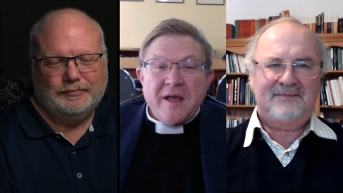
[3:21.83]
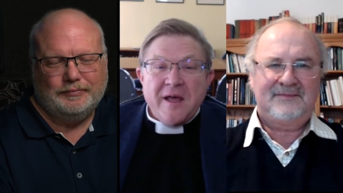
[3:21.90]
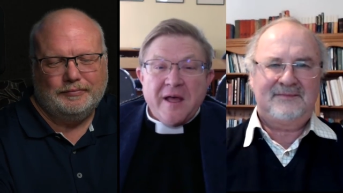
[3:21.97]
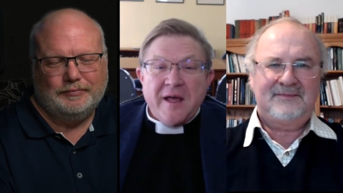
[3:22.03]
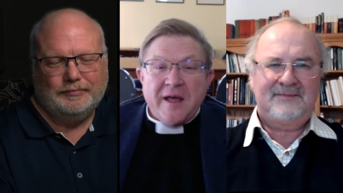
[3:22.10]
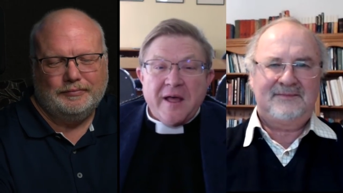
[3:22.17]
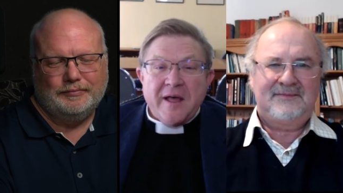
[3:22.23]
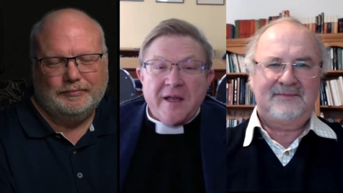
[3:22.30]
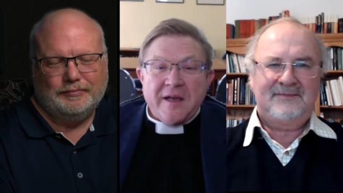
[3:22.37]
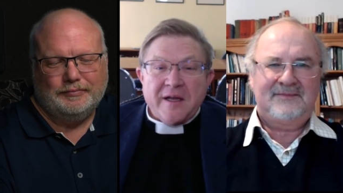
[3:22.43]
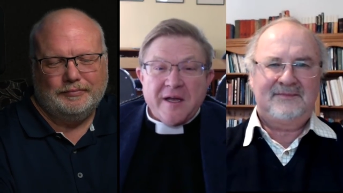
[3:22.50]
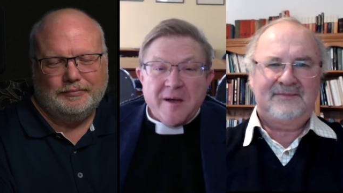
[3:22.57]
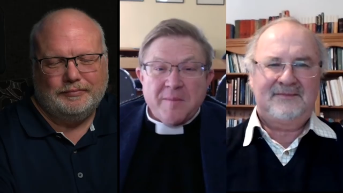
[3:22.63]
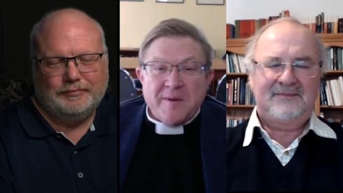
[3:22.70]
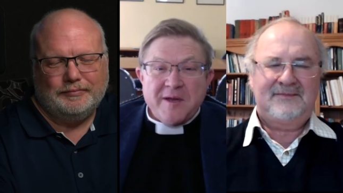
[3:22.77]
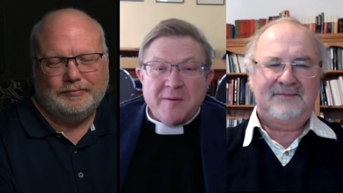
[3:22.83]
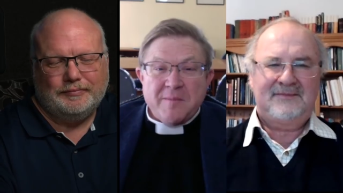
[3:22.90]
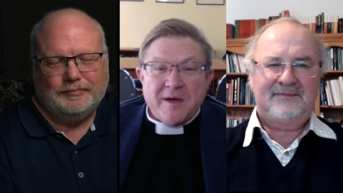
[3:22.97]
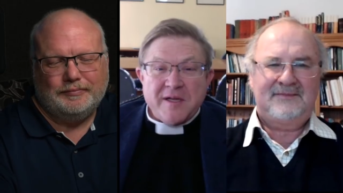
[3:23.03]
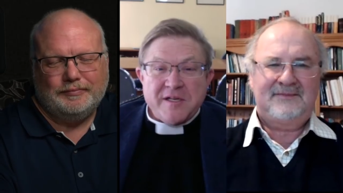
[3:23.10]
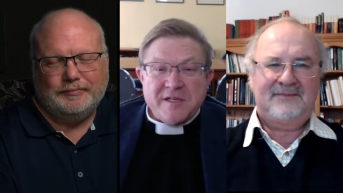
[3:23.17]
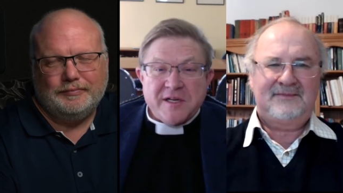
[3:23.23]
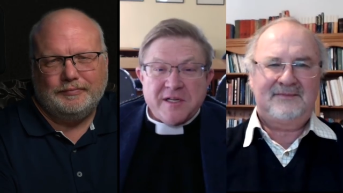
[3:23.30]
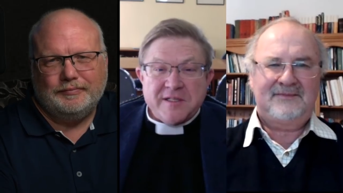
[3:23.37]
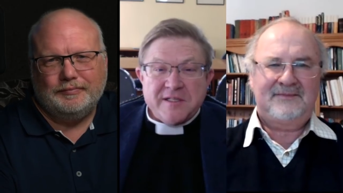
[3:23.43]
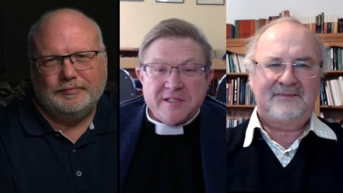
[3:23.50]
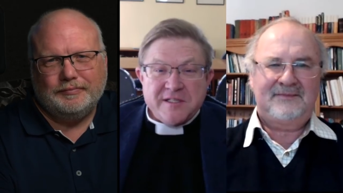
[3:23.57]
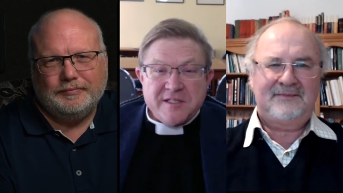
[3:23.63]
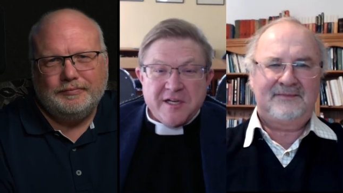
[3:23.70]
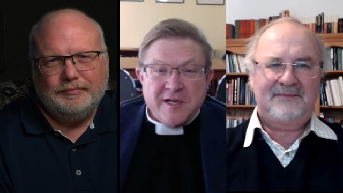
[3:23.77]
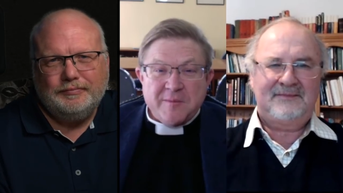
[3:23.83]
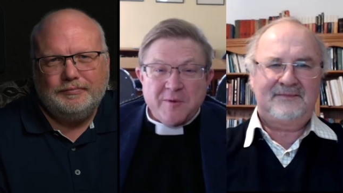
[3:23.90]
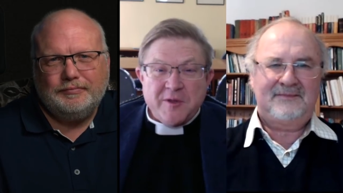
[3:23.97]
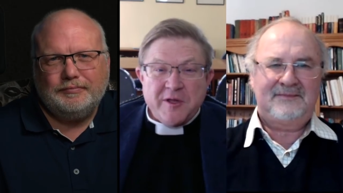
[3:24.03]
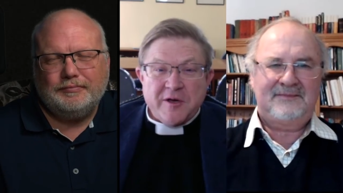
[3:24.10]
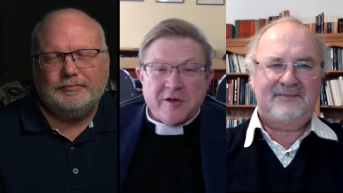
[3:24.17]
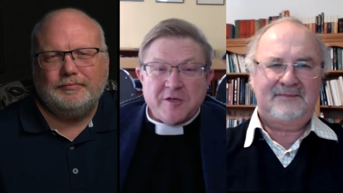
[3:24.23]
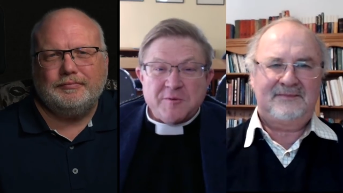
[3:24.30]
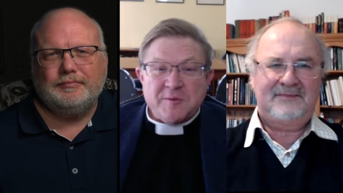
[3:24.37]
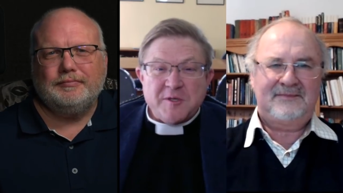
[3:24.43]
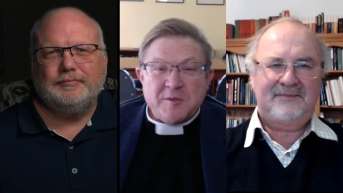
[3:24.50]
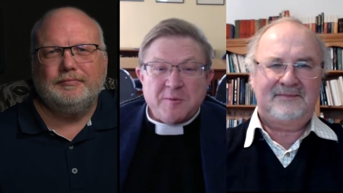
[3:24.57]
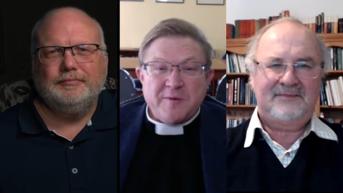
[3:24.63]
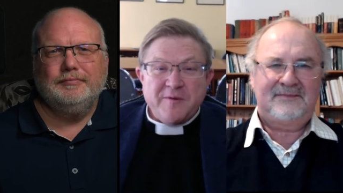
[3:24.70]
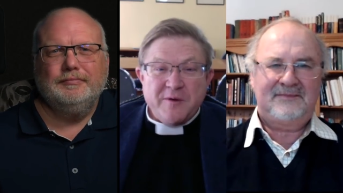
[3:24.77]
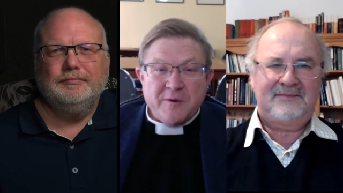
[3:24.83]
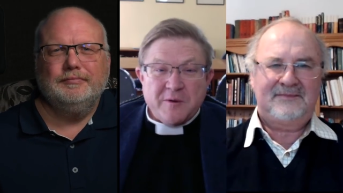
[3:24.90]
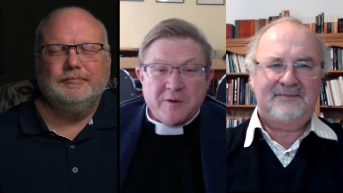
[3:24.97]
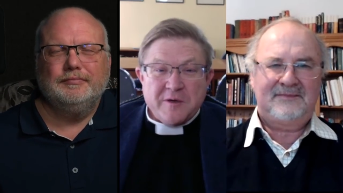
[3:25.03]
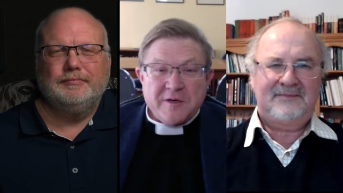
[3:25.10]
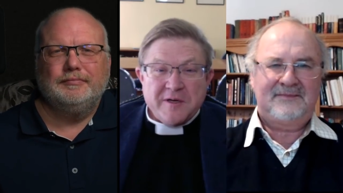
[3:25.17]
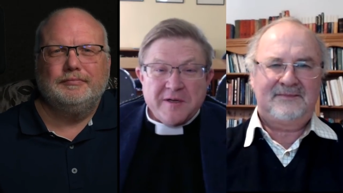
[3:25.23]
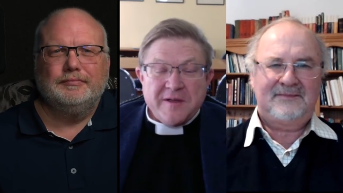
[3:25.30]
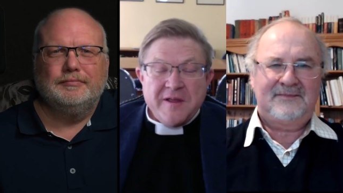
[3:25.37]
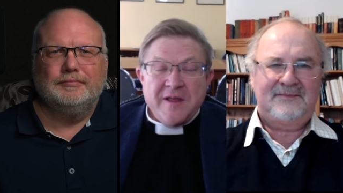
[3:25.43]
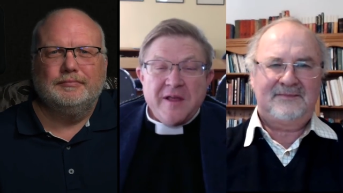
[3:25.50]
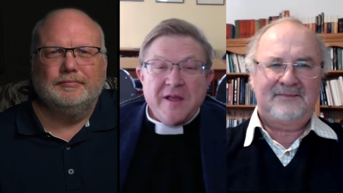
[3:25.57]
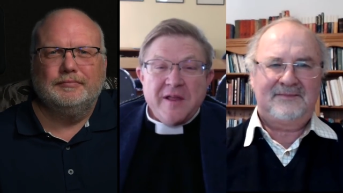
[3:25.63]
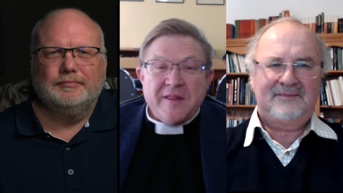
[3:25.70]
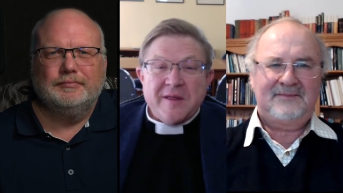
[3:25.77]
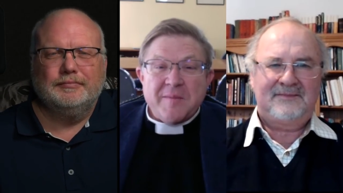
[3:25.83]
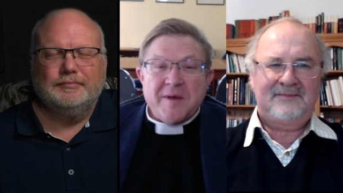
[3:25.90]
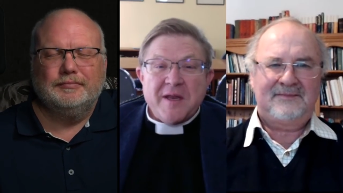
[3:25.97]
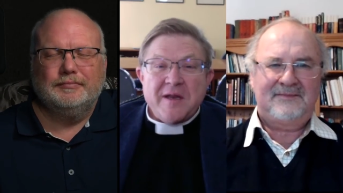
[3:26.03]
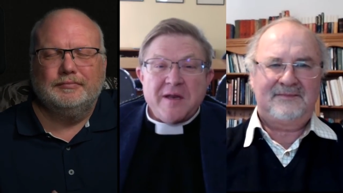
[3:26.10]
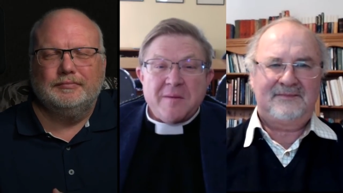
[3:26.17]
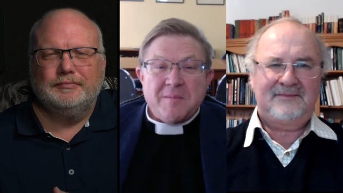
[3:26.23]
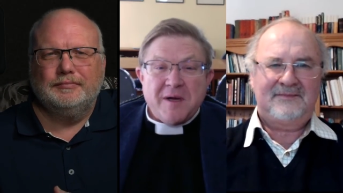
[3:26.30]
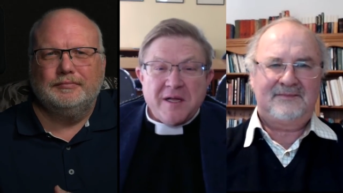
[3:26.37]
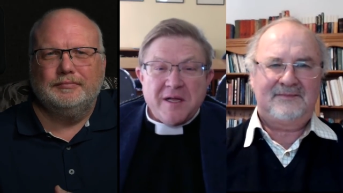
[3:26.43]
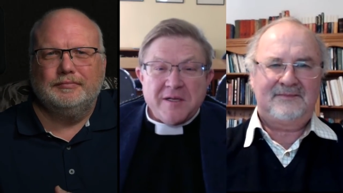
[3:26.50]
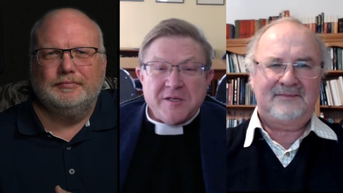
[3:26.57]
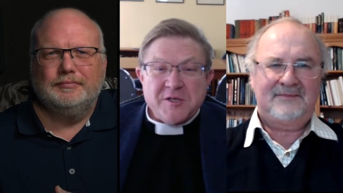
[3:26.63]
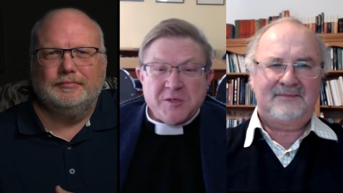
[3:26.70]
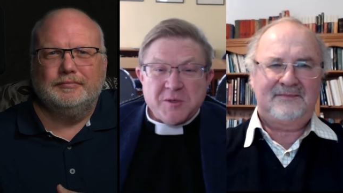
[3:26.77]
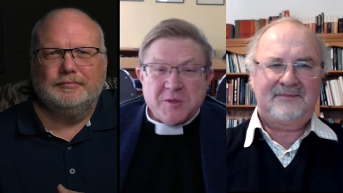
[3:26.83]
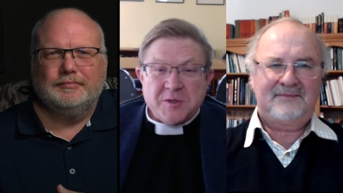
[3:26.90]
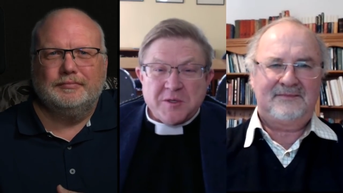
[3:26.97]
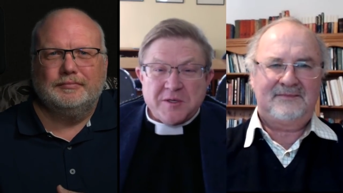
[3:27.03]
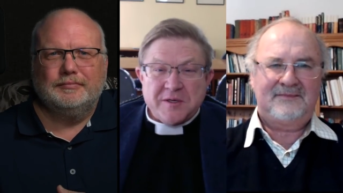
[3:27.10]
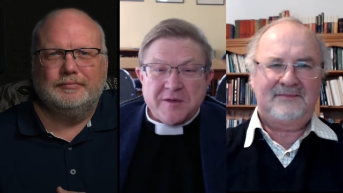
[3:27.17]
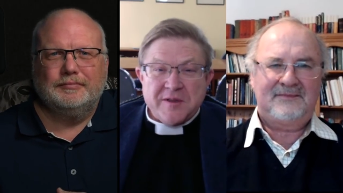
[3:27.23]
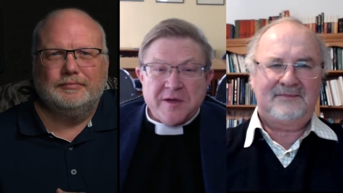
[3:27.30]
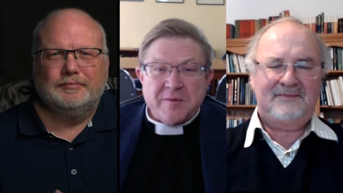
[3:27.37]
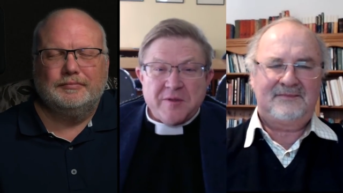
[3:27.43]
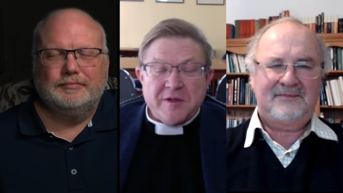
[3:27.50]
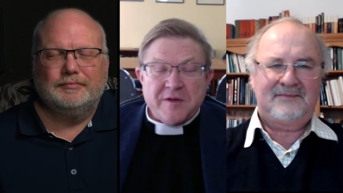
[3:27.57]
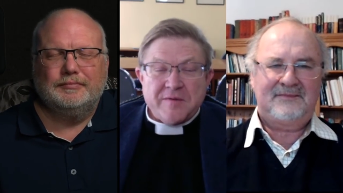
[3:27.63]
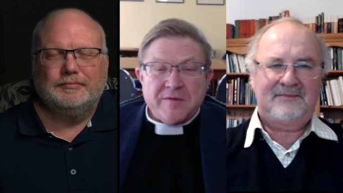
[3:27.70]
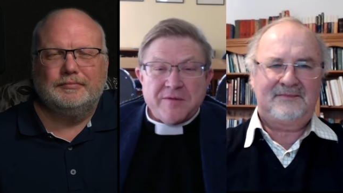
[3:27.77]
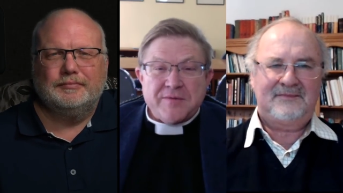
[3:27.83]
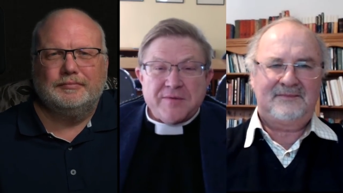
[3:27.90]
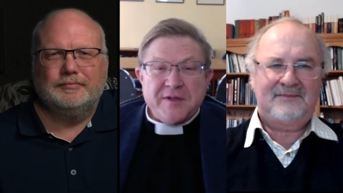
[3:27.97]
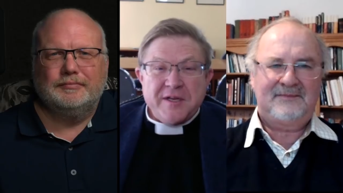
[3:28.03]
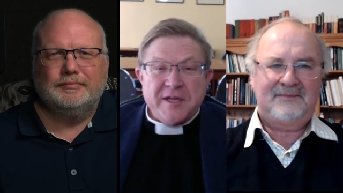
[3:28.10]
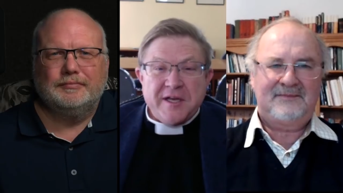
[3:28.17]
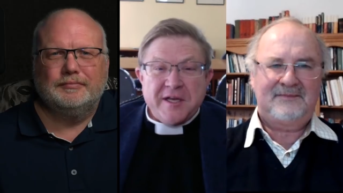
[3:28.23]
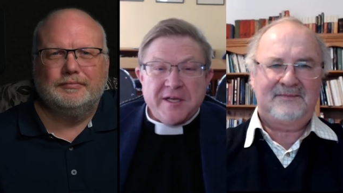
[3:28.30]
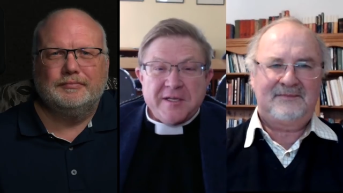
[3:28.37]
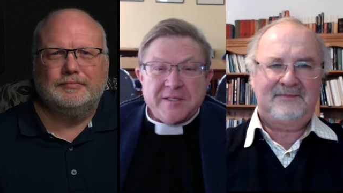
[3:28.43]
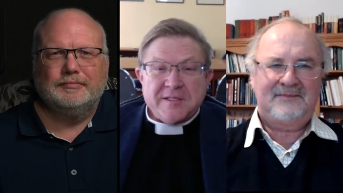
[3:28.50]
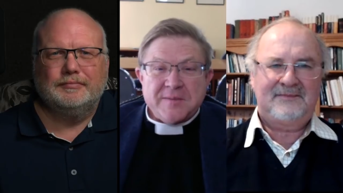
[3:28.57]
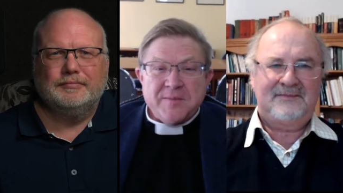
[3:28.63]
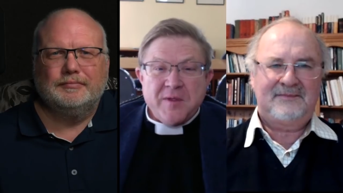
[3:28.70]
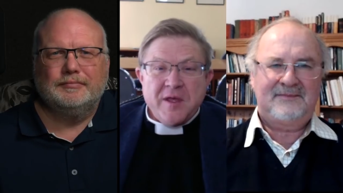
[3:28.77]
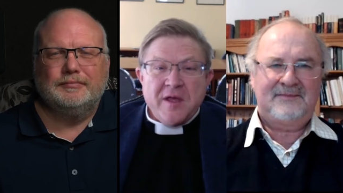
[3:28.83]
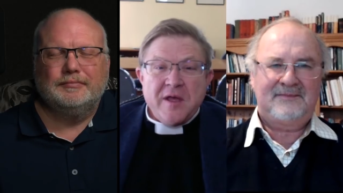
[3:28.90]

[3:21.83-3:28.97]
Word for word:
Speaker 1: and accompanied by John Sentamu, the Archbishop of York. They met in Amman, Jordan. They were there for three days.